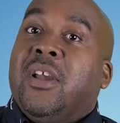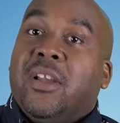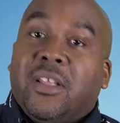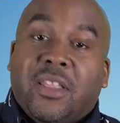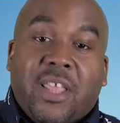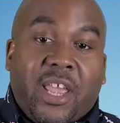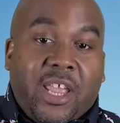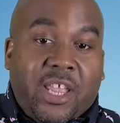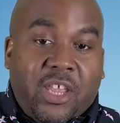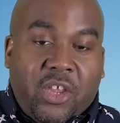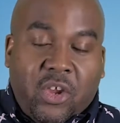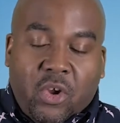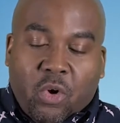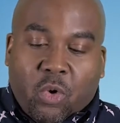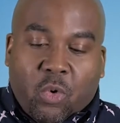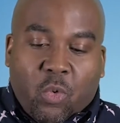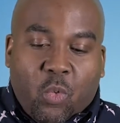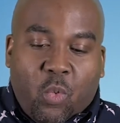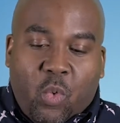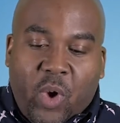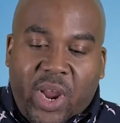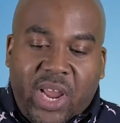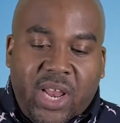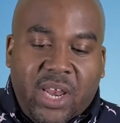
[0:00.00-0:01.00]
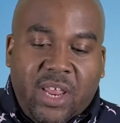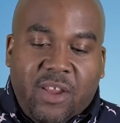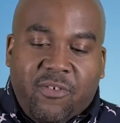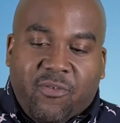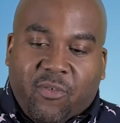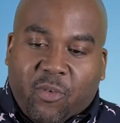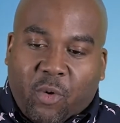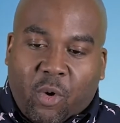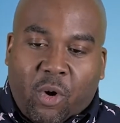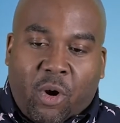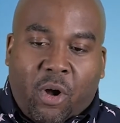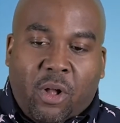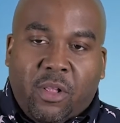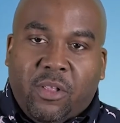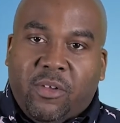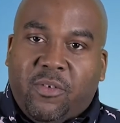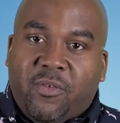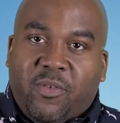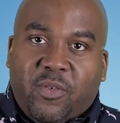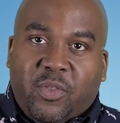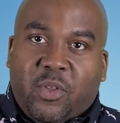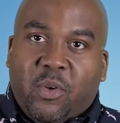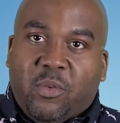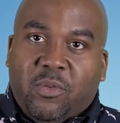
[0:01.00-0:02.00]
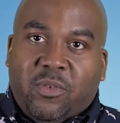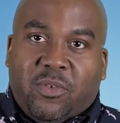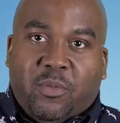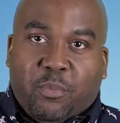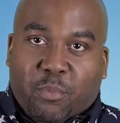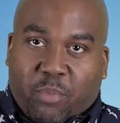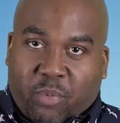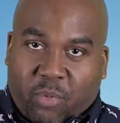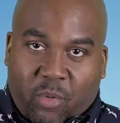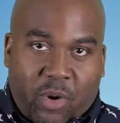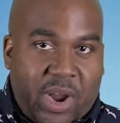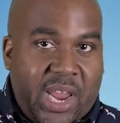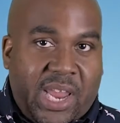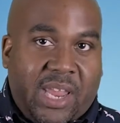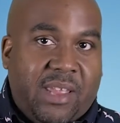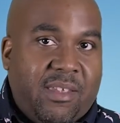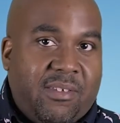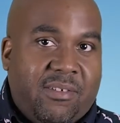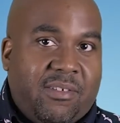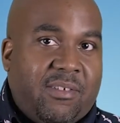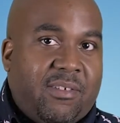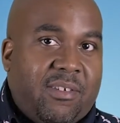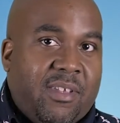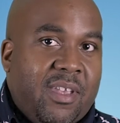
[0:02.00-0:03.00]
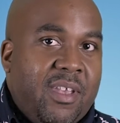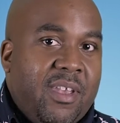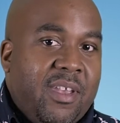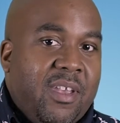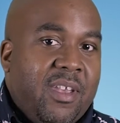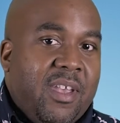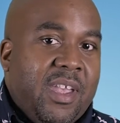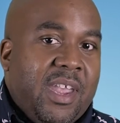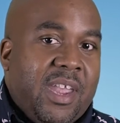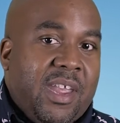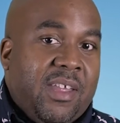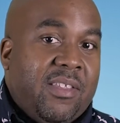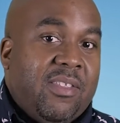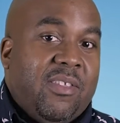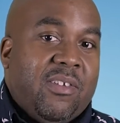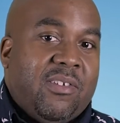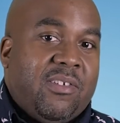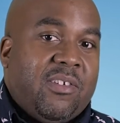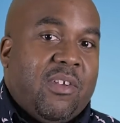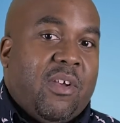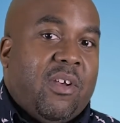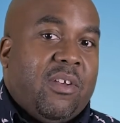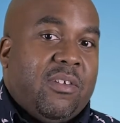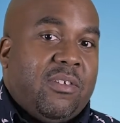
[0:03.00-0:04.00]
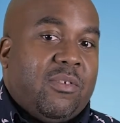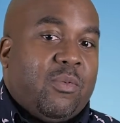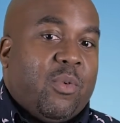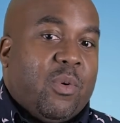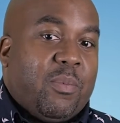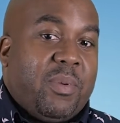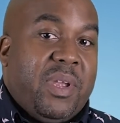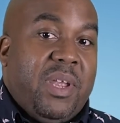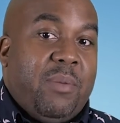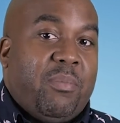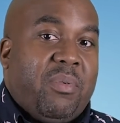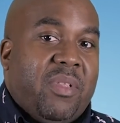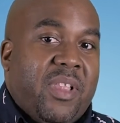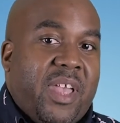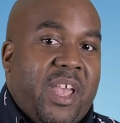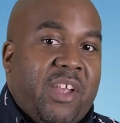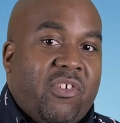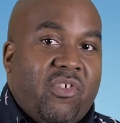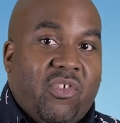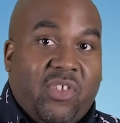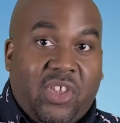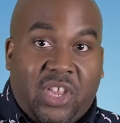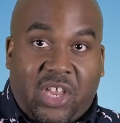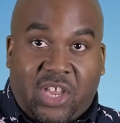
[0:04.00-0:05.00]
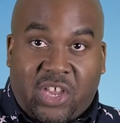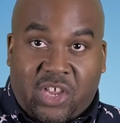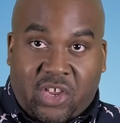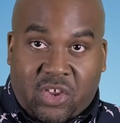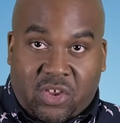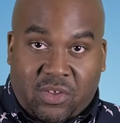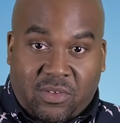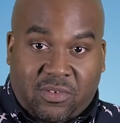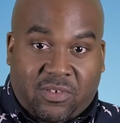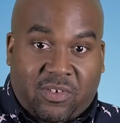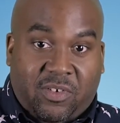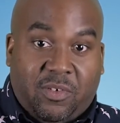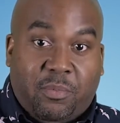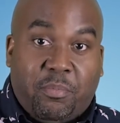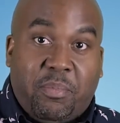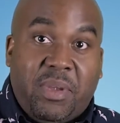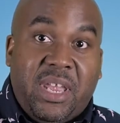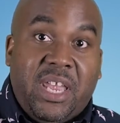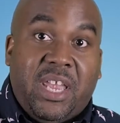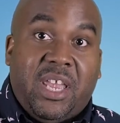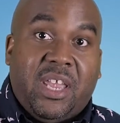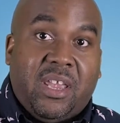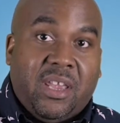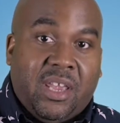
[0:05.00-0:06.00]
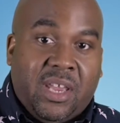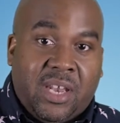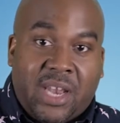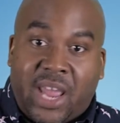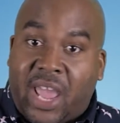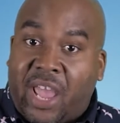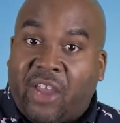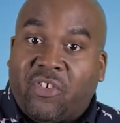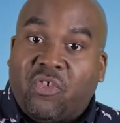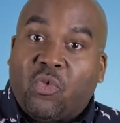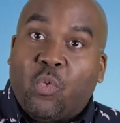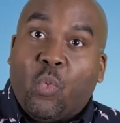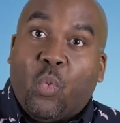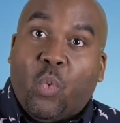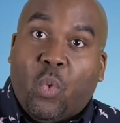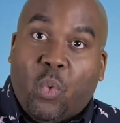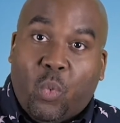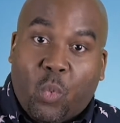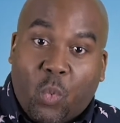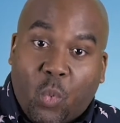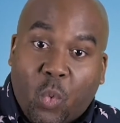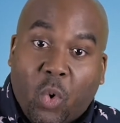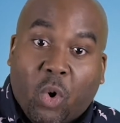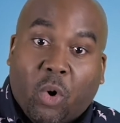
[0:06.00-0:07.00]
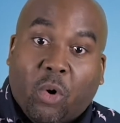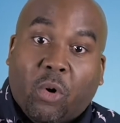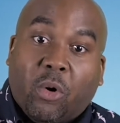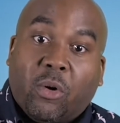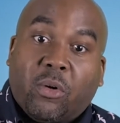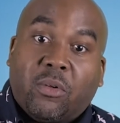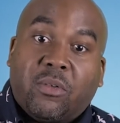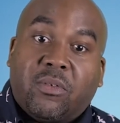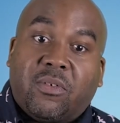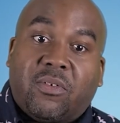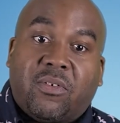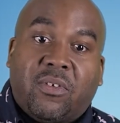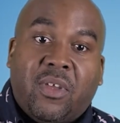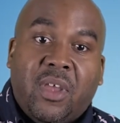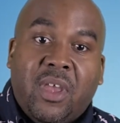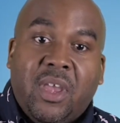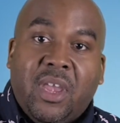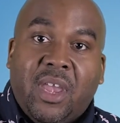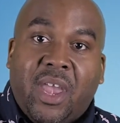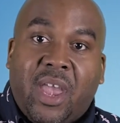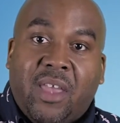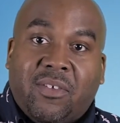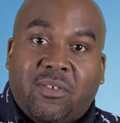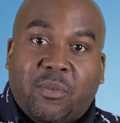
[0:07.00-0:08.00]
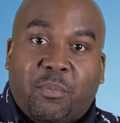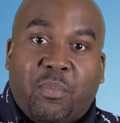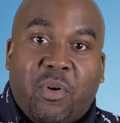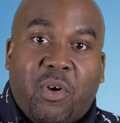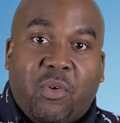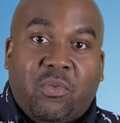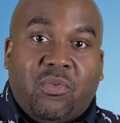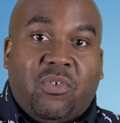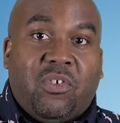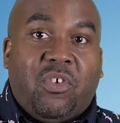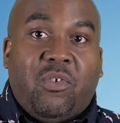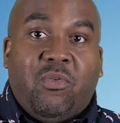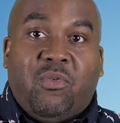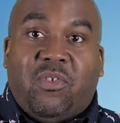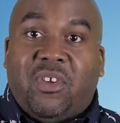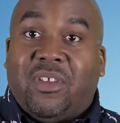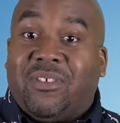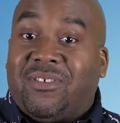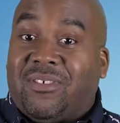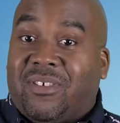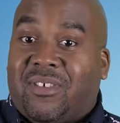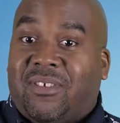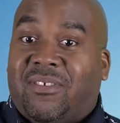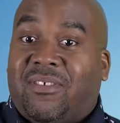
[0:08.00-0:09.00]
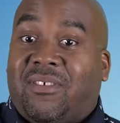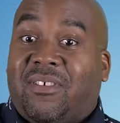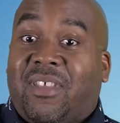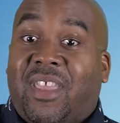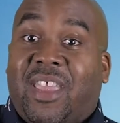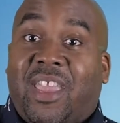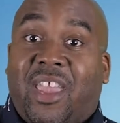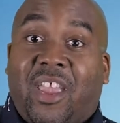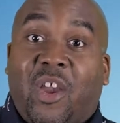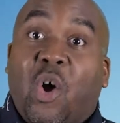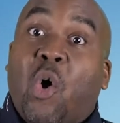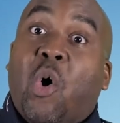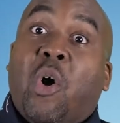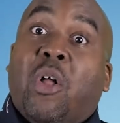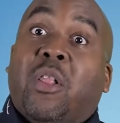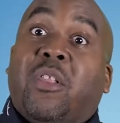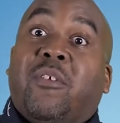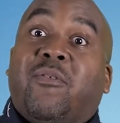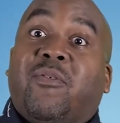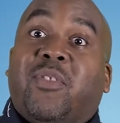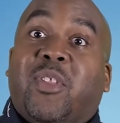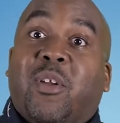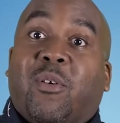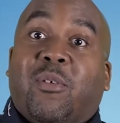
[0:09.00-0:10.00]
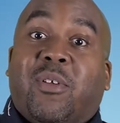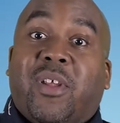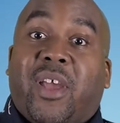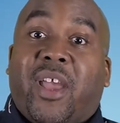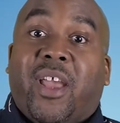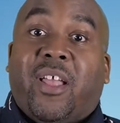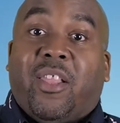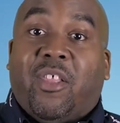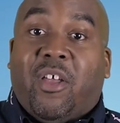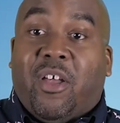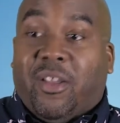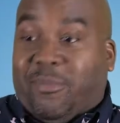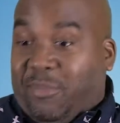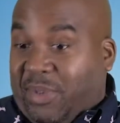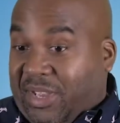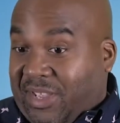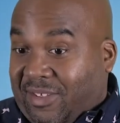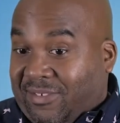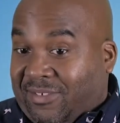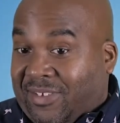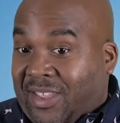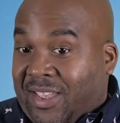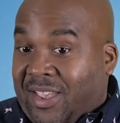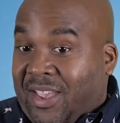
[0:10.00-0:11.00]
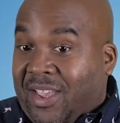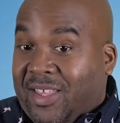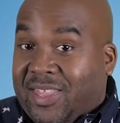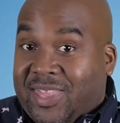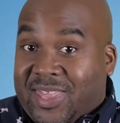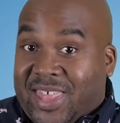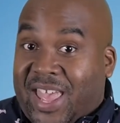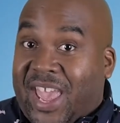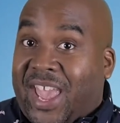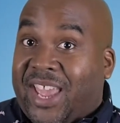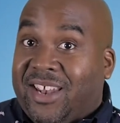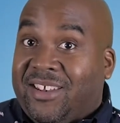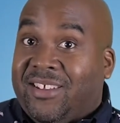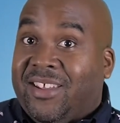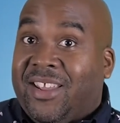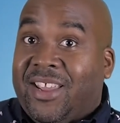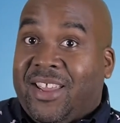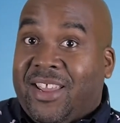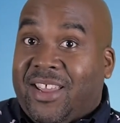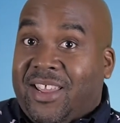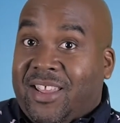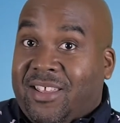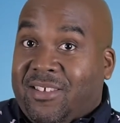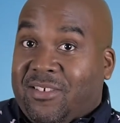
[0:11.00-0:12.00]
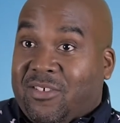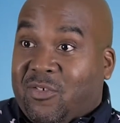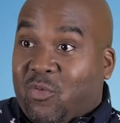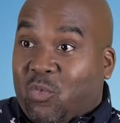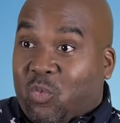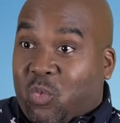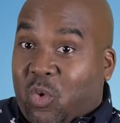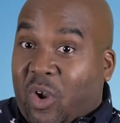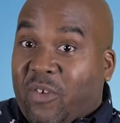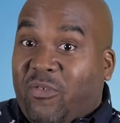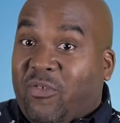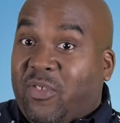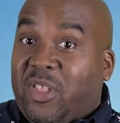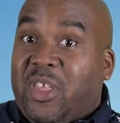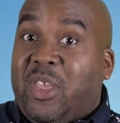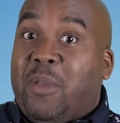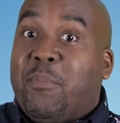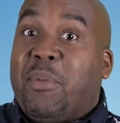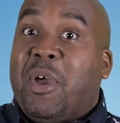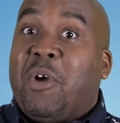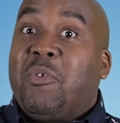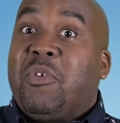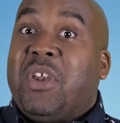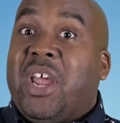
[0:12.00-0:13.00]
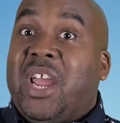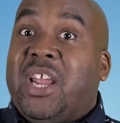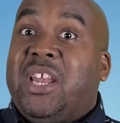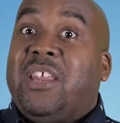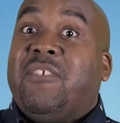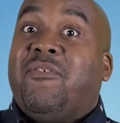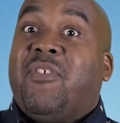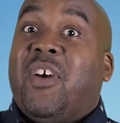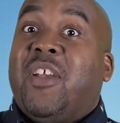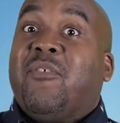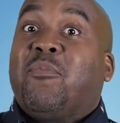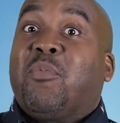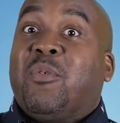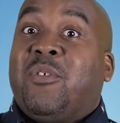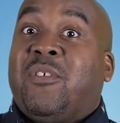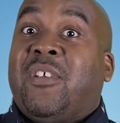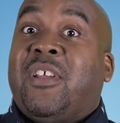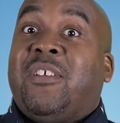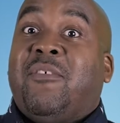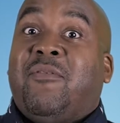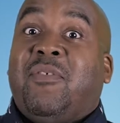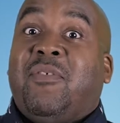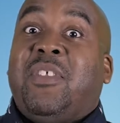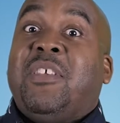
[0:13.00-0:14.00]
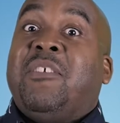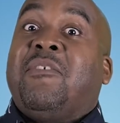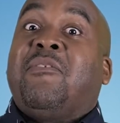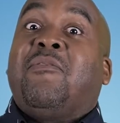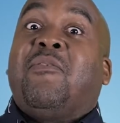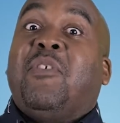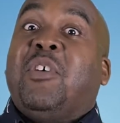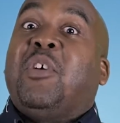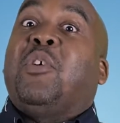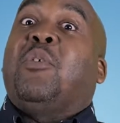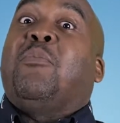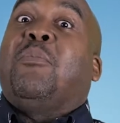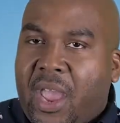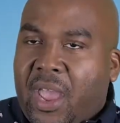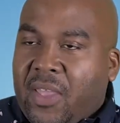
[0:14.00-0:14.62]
Like, you're waiting for all of those breaks in the songs where people actually speak in actual words, as opposed to just singing all of their dialogue, because that is roughly about 95% of this film.